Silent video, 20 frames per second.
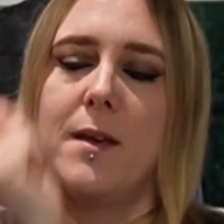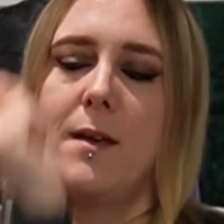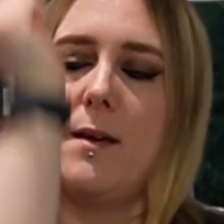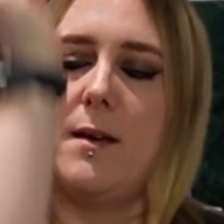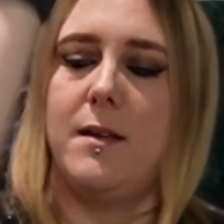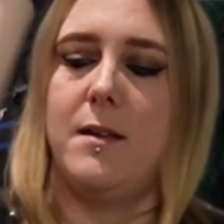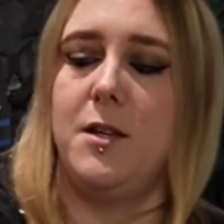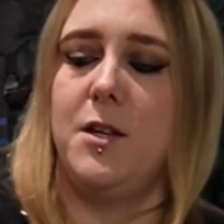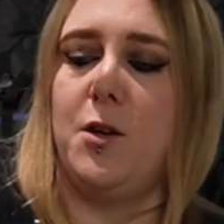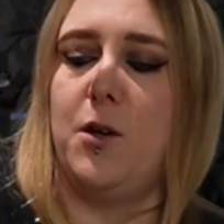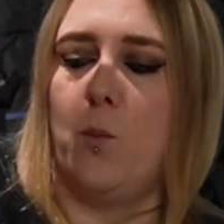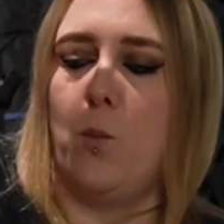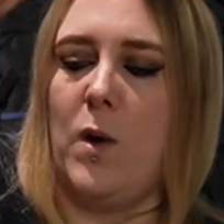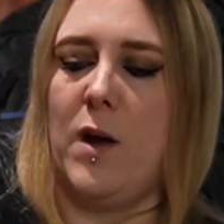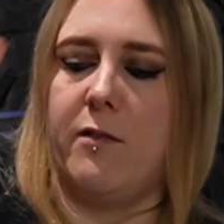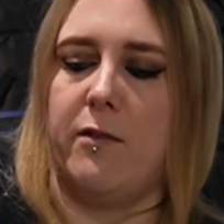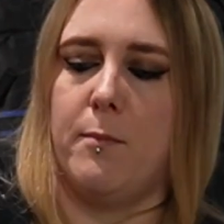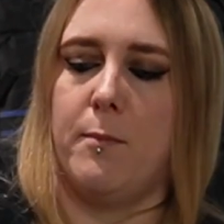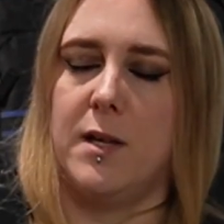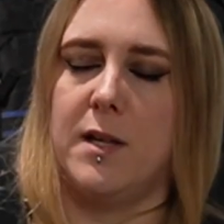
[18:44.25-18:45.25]
And you can
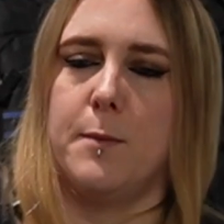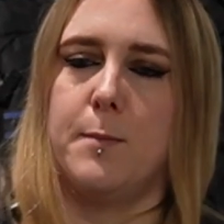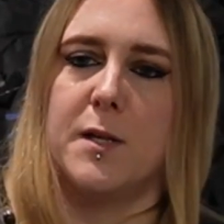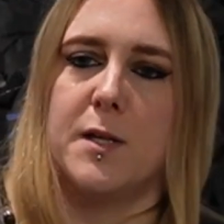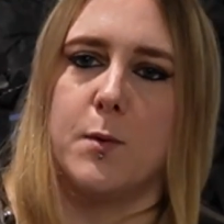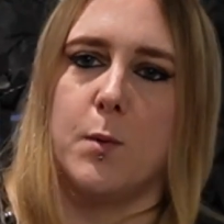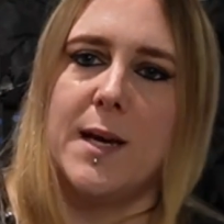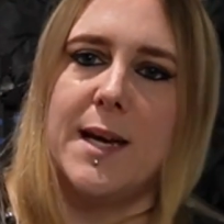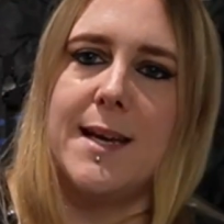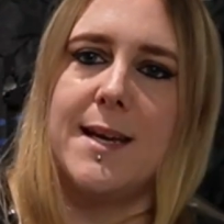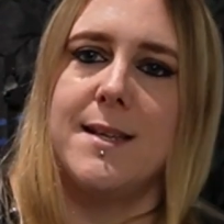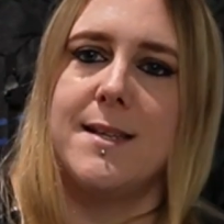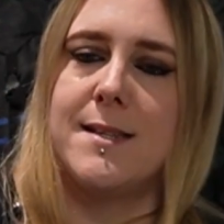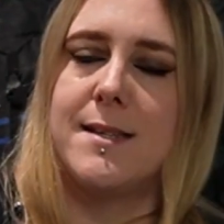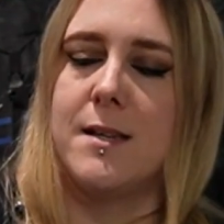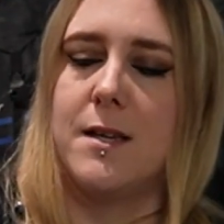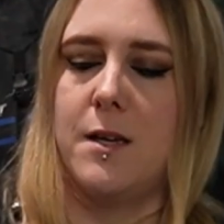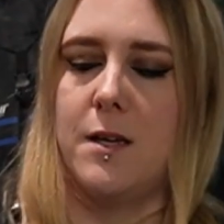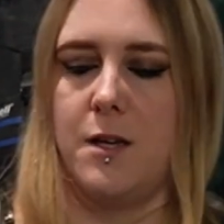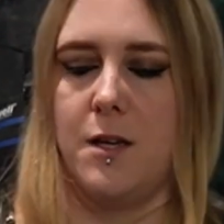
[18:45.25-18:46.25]
wear it multiple
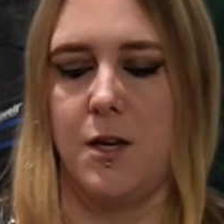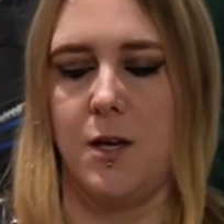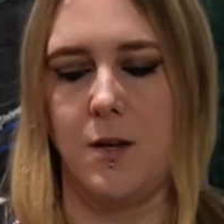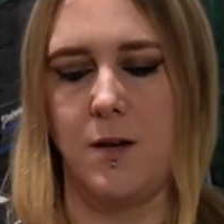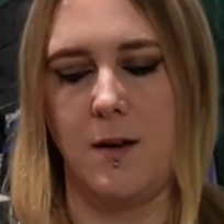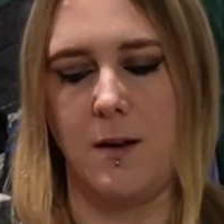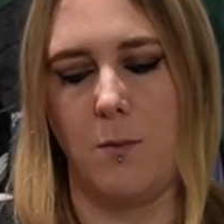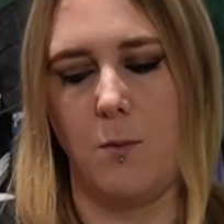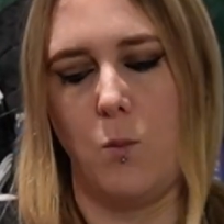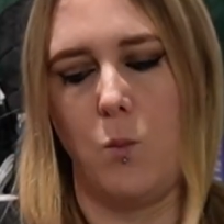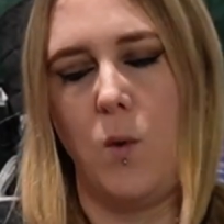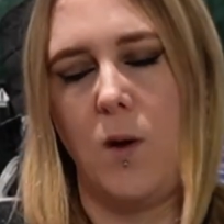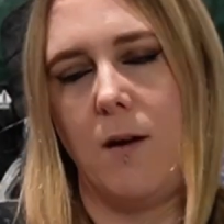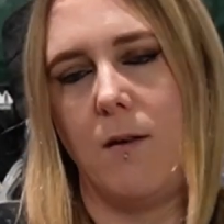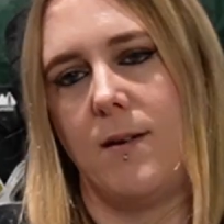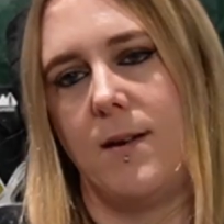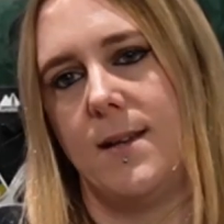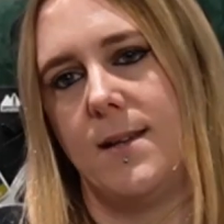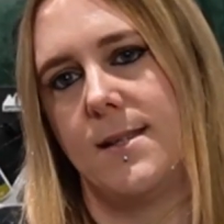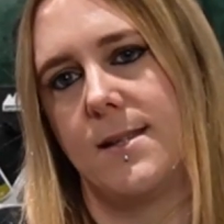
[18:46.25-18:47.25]
ways. You can
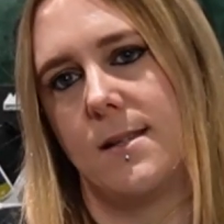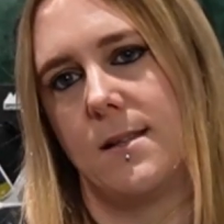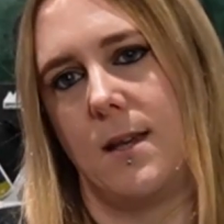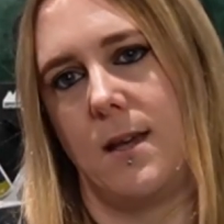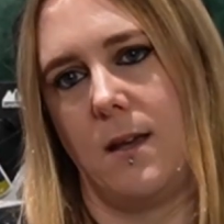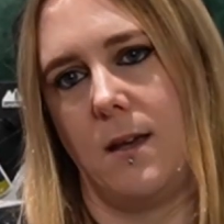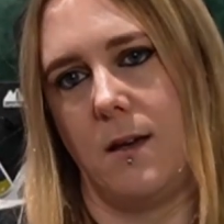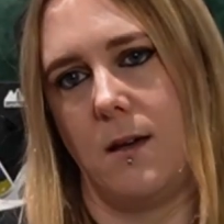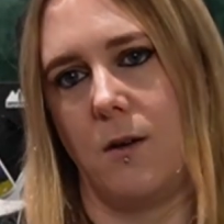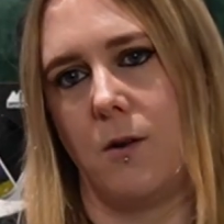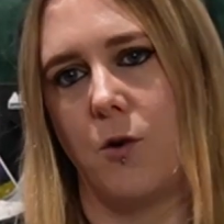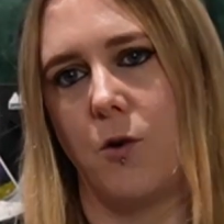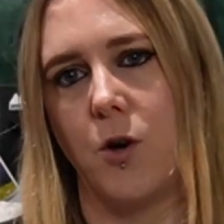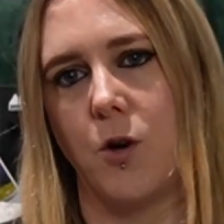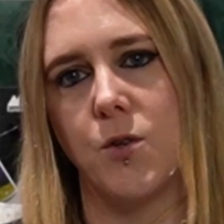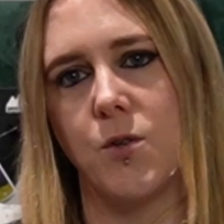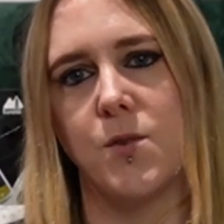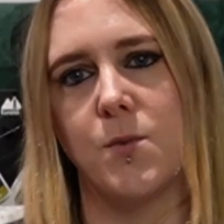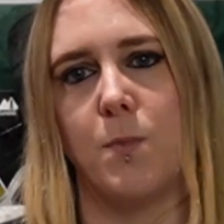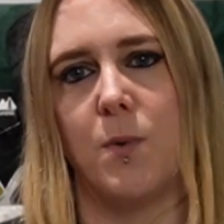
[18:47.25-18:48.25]
wear it as like a
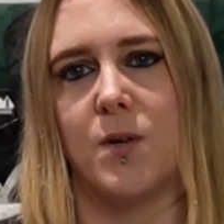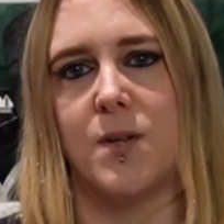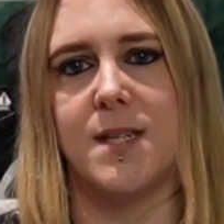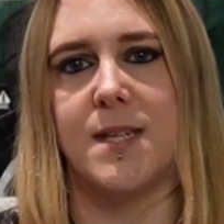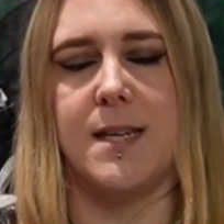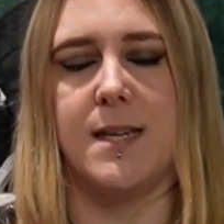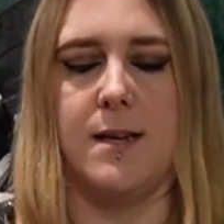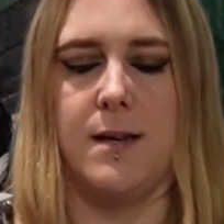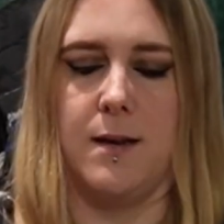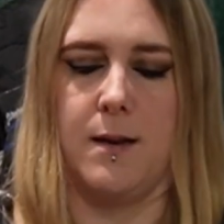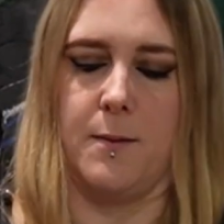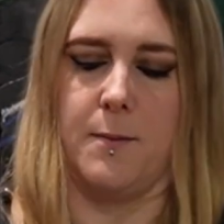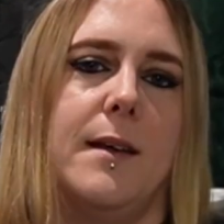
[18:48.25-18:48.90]
crossbody.